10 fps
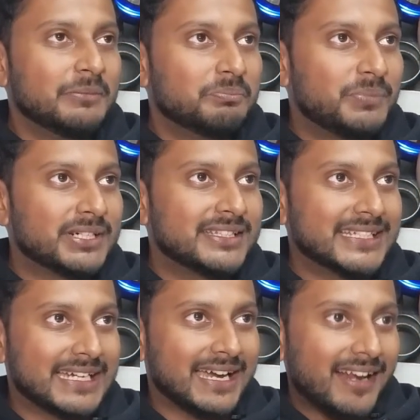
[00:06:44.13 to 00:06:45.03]
But the
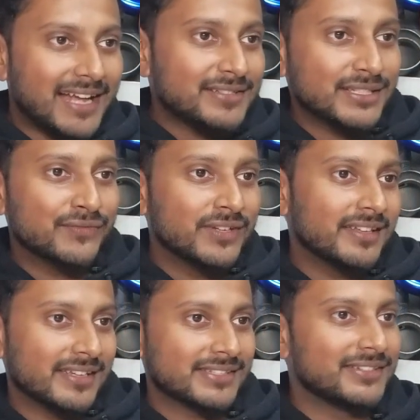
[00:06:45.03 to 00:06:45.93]
classic
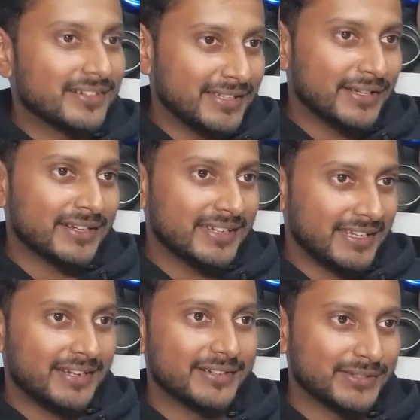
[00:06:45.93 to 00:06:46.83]
feeling is not there in
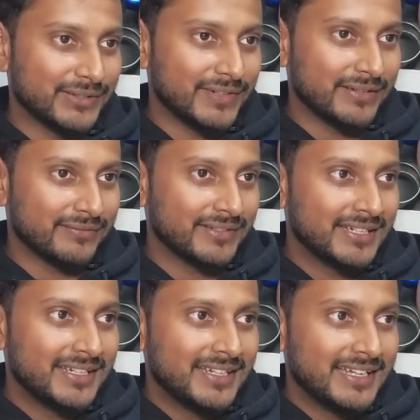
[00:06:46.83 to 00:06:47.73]
an R35
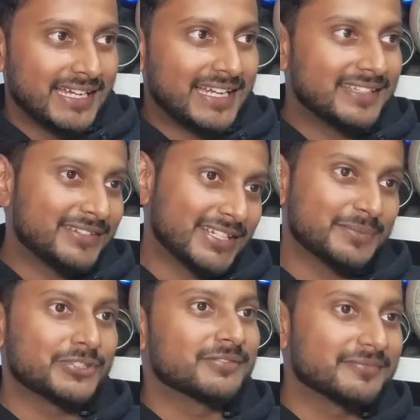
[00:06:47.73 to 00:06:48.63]
and the
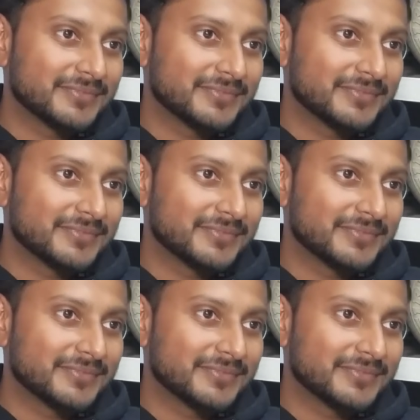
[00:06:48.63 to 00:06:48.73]
transmission.